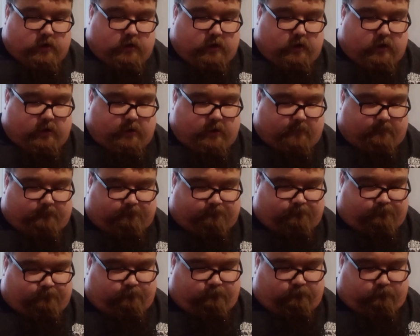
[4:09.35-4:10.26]

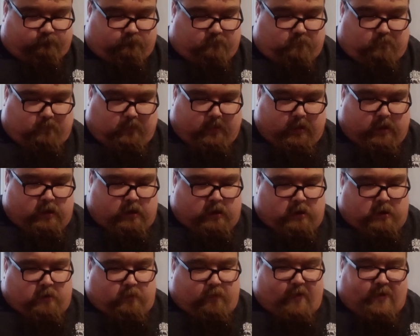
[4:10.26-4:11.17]

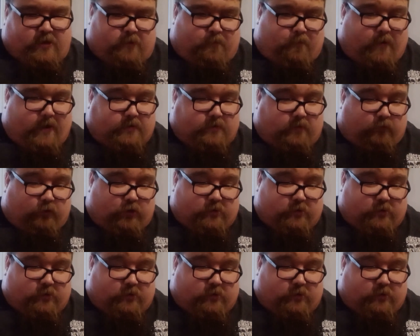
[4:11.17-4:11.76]
This I picked up,